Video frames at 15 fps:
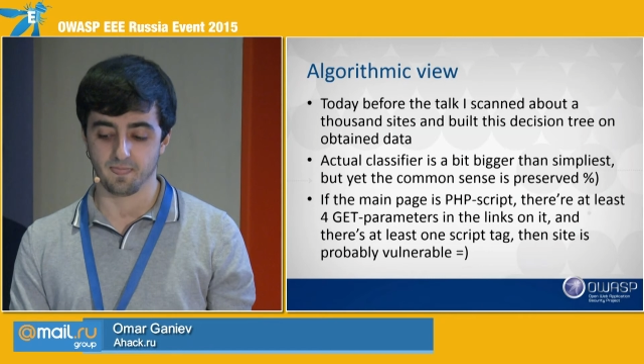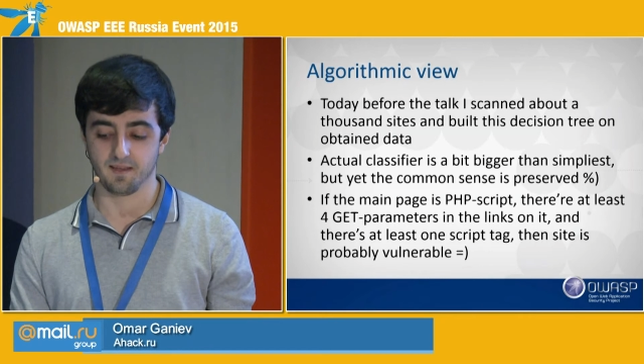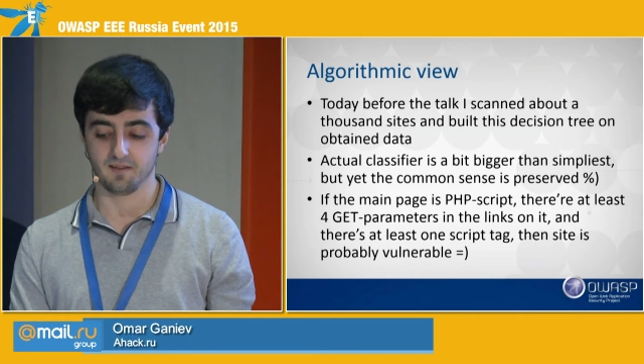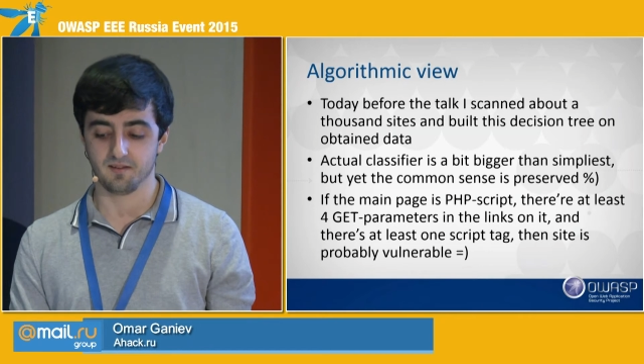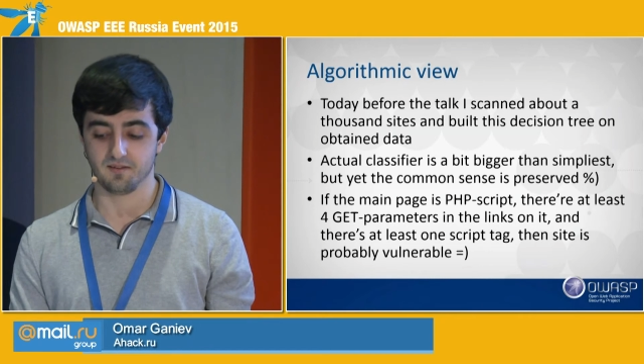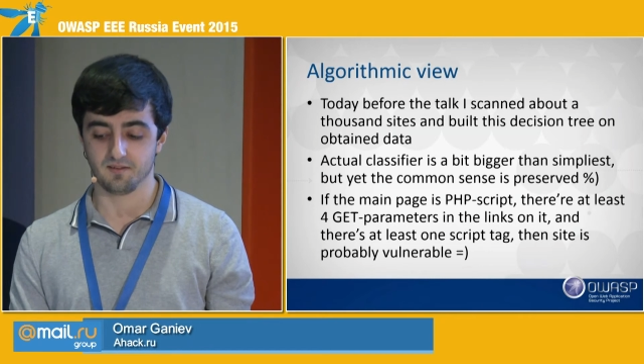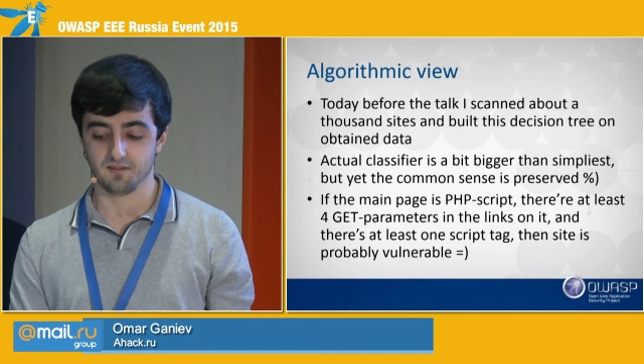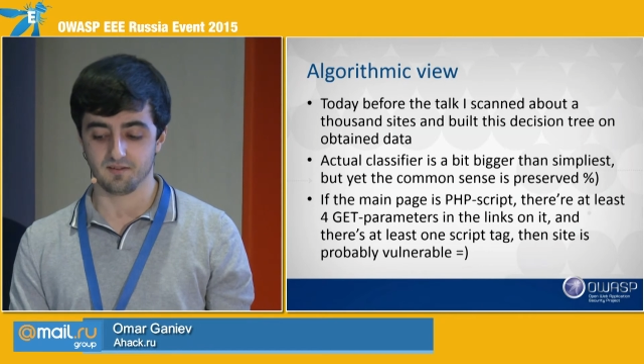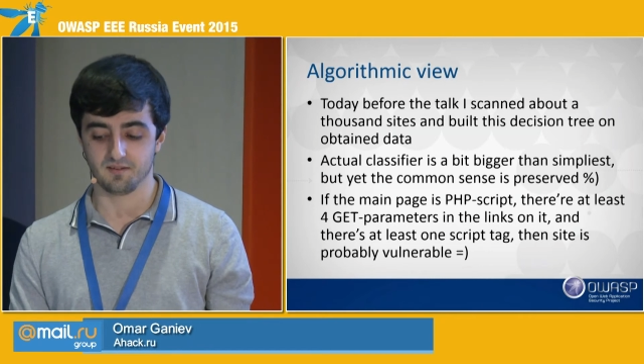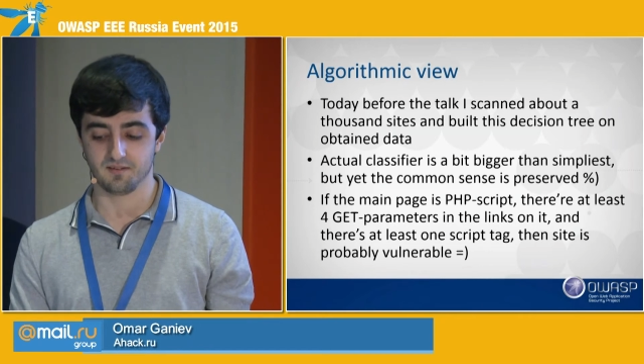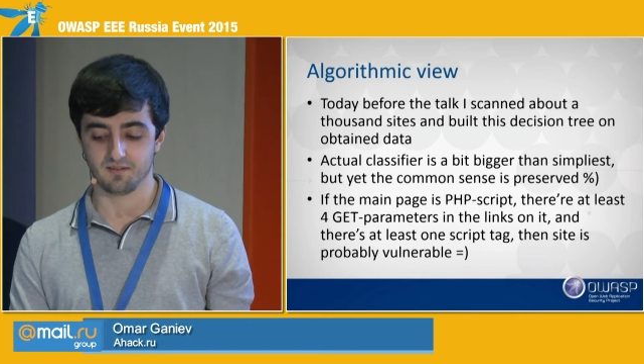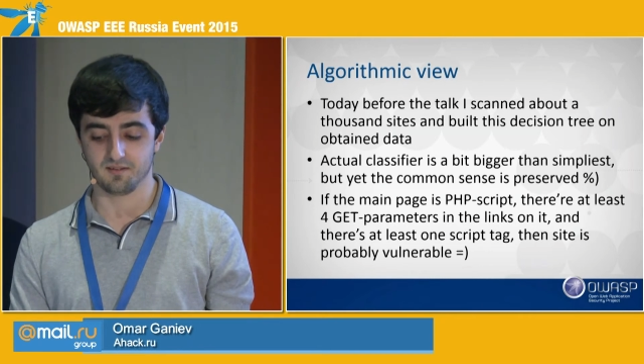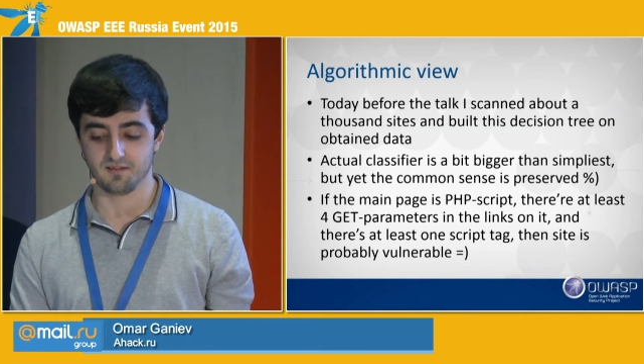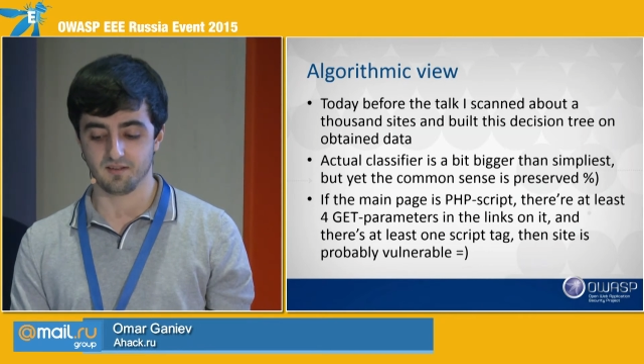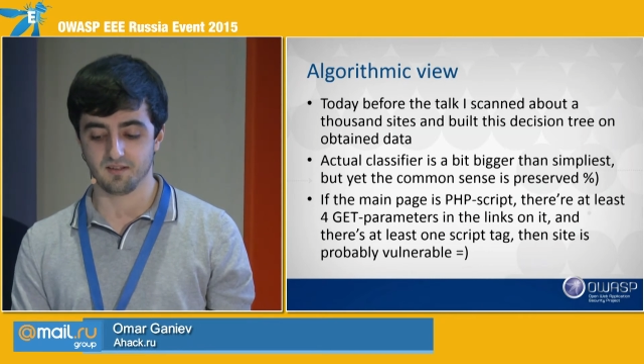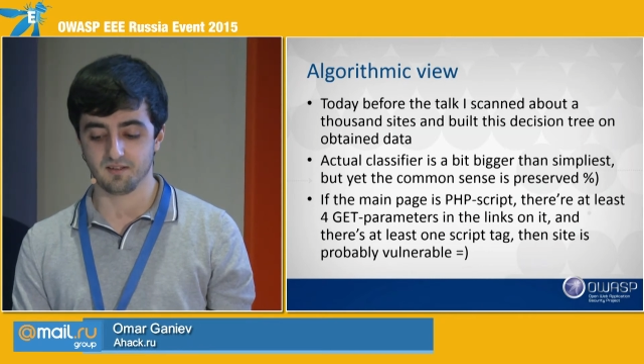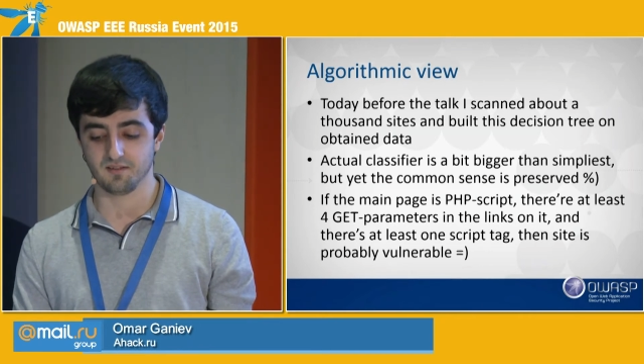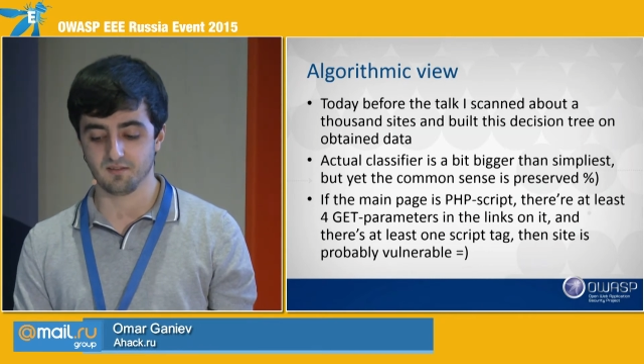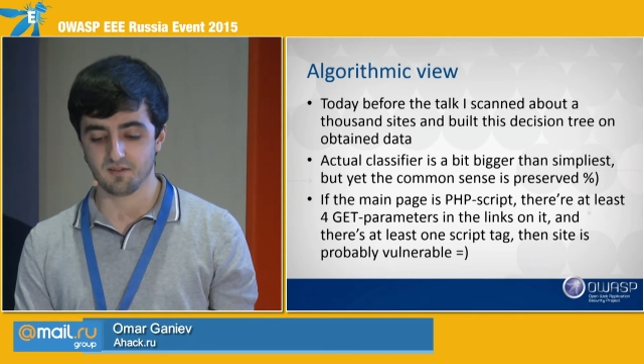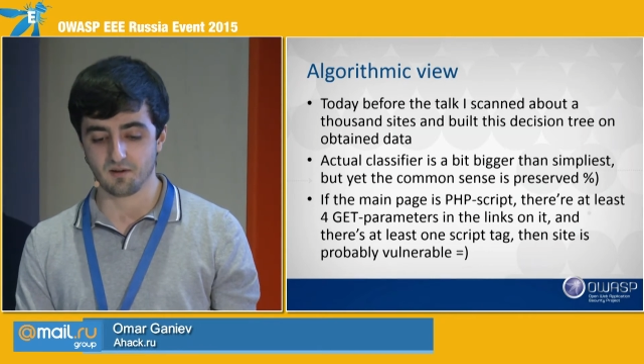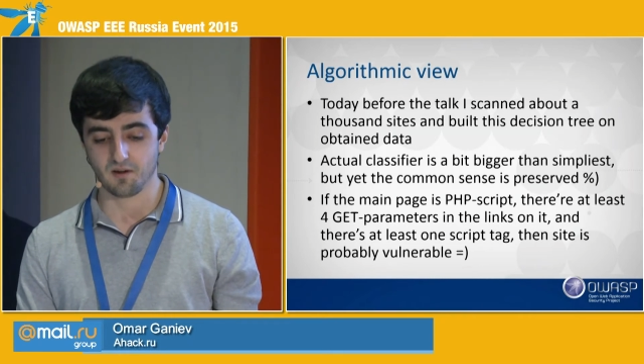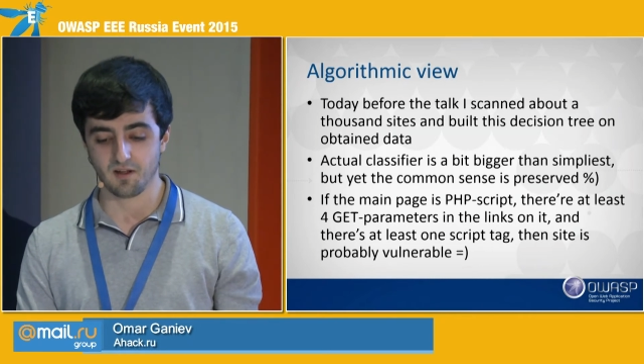
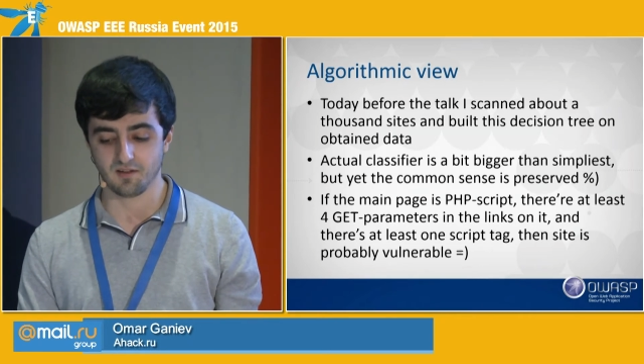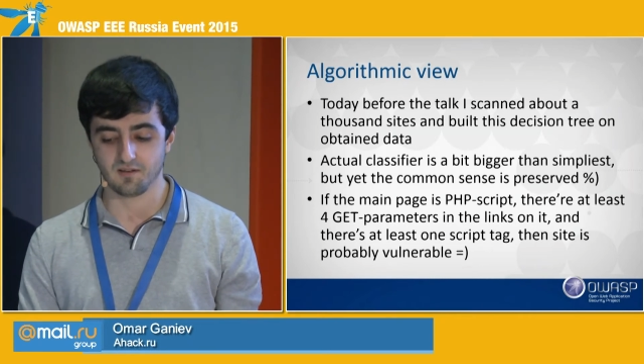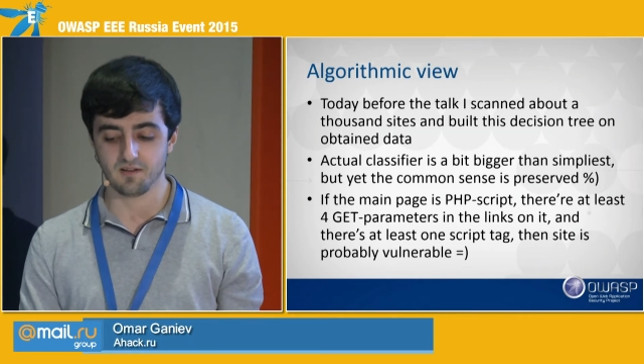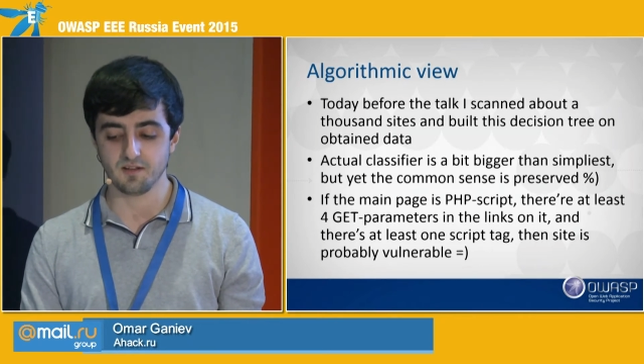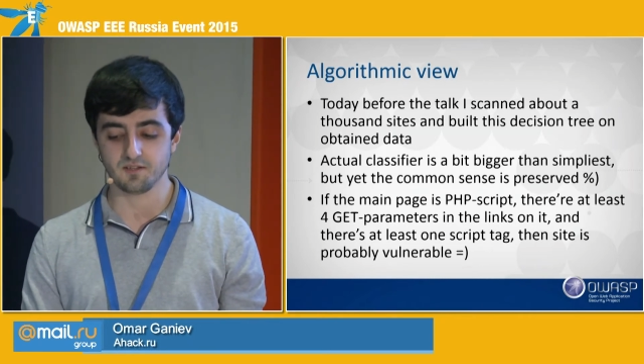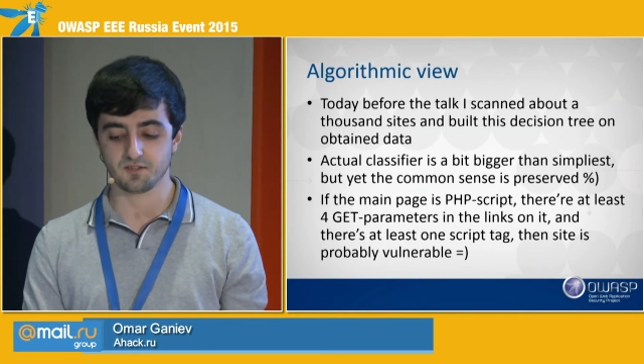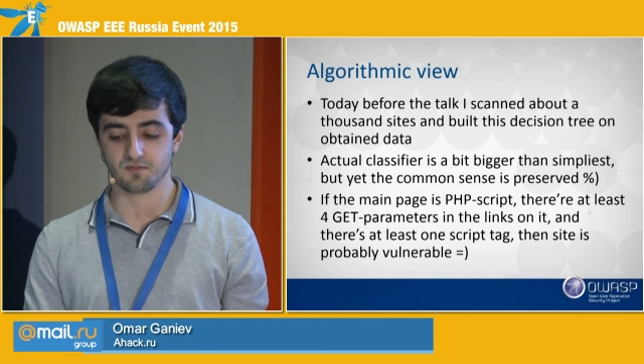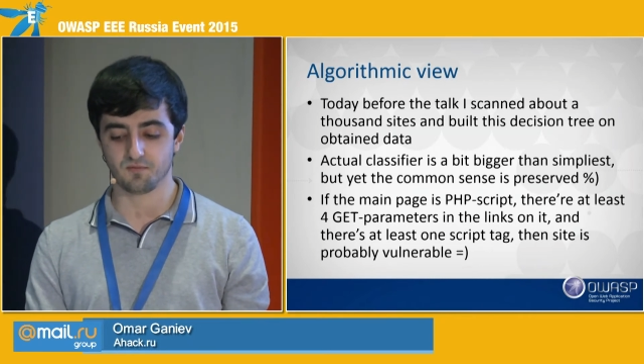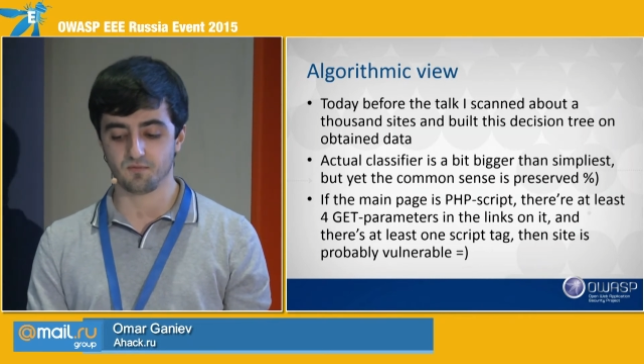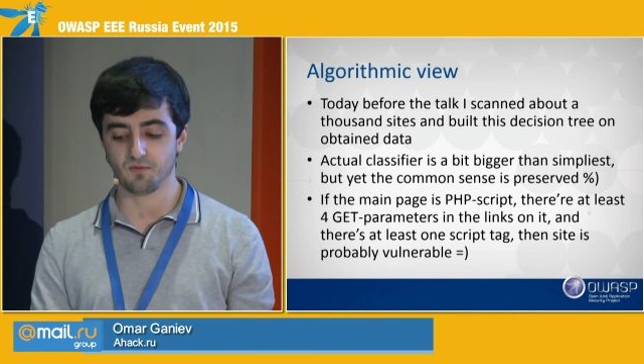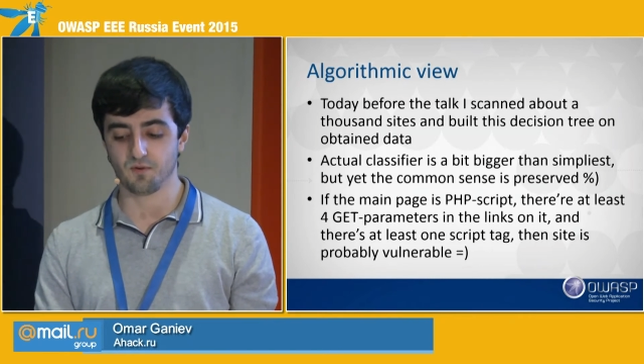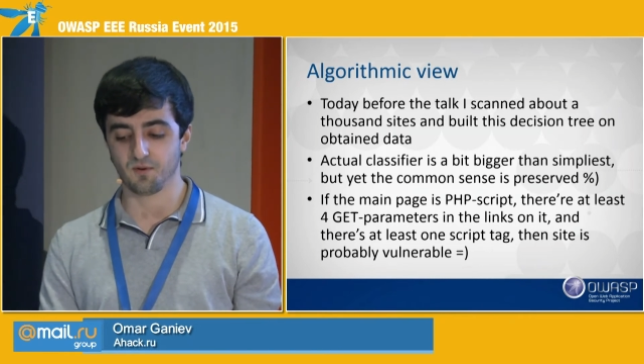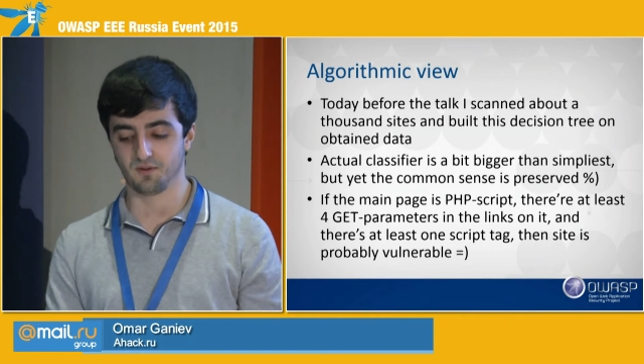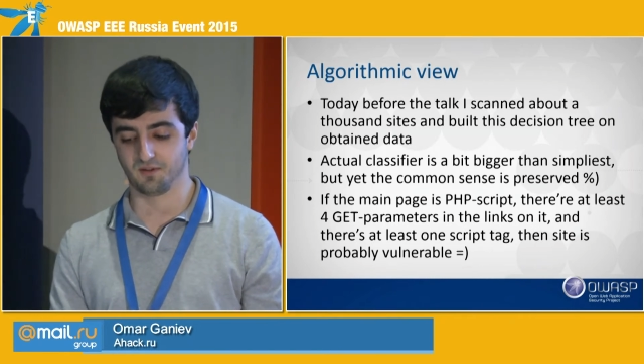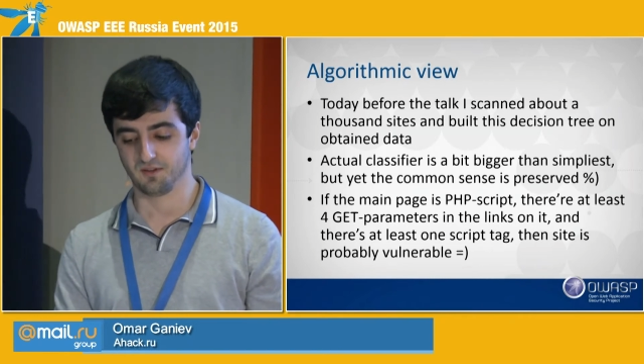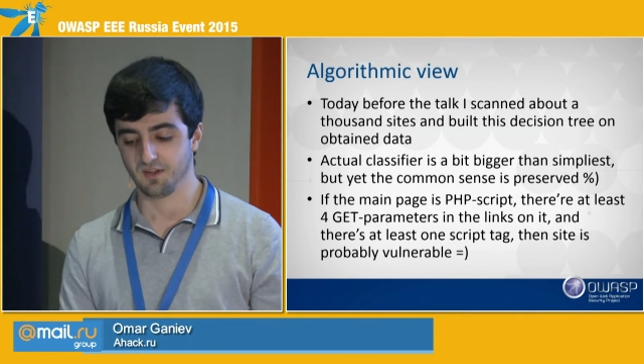and there are at least 4